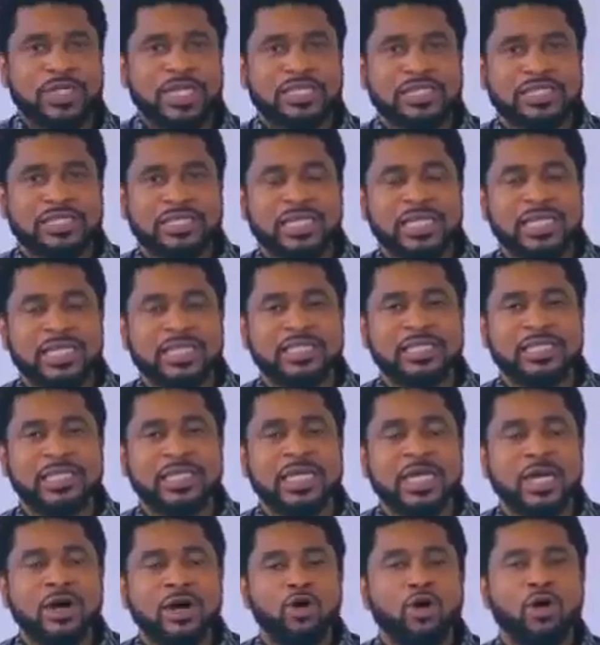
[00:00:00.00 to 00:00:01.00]
that said,
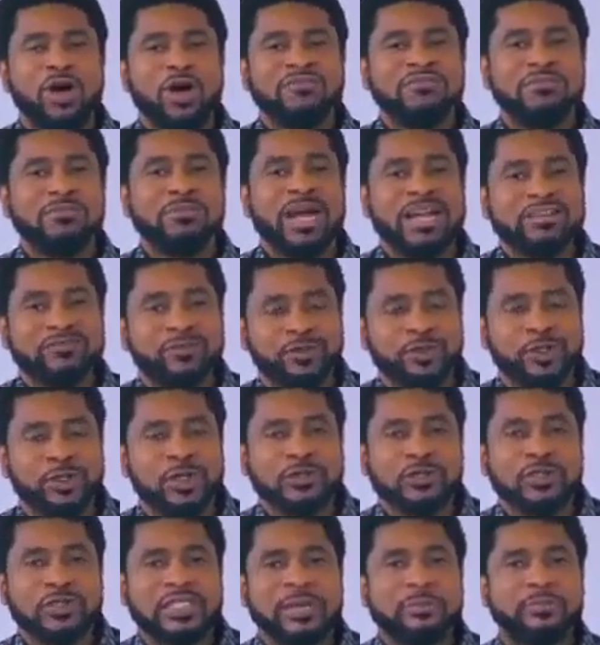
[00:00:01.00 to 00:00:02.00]
oh, I've been married for
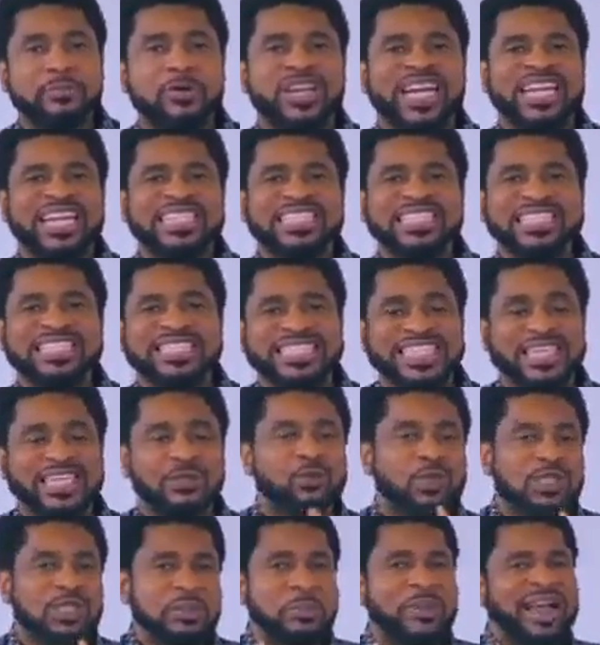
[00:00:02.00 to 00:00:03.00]
some time, but I
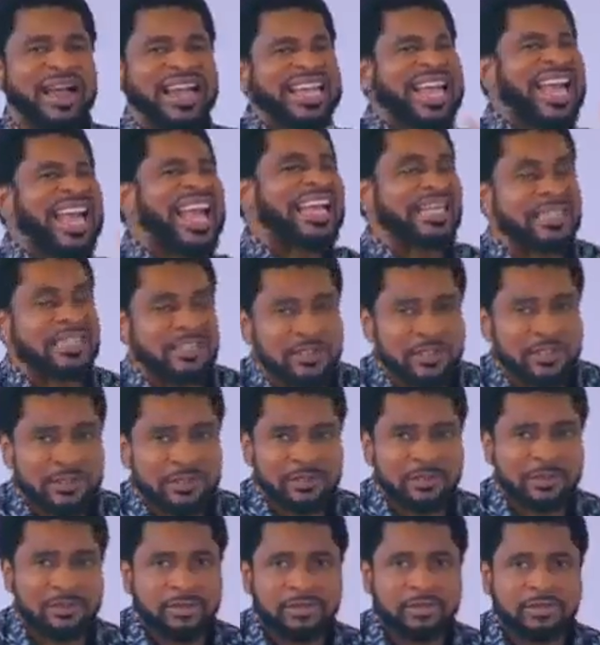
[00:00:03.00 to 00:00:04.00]
cheated with my
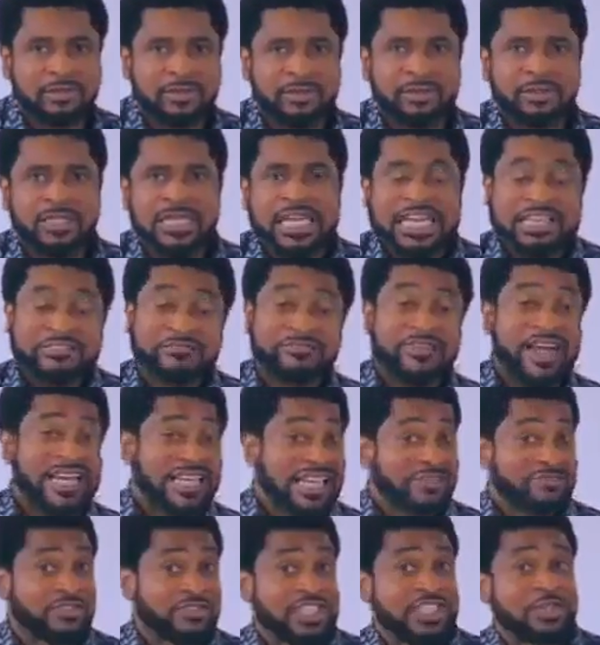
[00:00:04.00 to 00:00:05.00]
ex. In
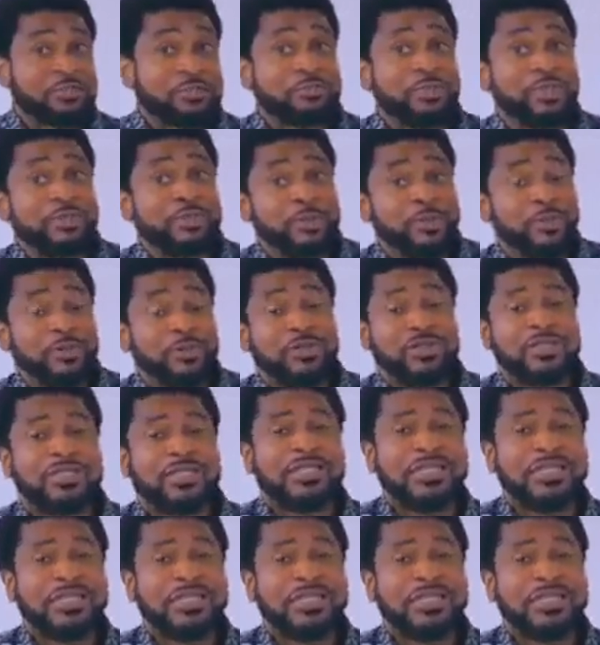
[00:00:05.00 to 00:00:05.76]
fact, I've seen people